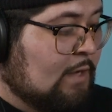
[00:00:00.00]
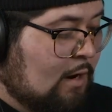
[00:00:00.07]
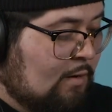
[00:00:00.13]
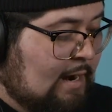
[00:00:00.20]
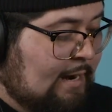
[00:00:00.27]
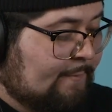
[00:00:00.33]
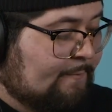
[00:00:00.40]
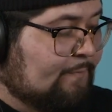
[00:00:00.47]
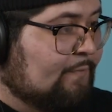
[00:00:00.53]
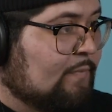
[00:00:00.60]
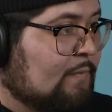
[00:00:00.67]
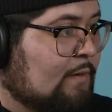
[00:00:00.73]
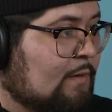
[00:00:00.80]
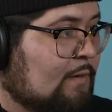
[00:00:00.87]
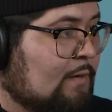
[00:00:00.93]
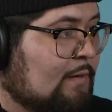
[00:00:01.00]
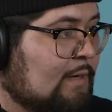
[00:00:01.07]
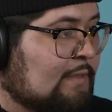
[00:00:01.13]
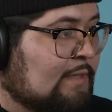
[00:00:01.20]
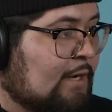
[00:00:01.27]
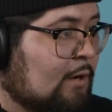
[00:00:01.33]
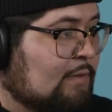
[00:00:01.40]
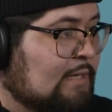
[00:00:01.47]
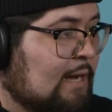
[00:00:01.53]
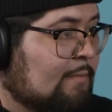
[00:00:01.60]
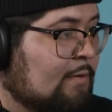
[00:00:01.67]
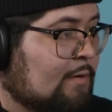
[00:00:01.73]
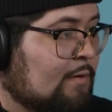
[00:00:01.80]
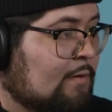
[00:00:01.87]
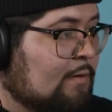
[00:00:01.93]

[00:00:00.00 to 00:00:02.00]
All right, is it go time?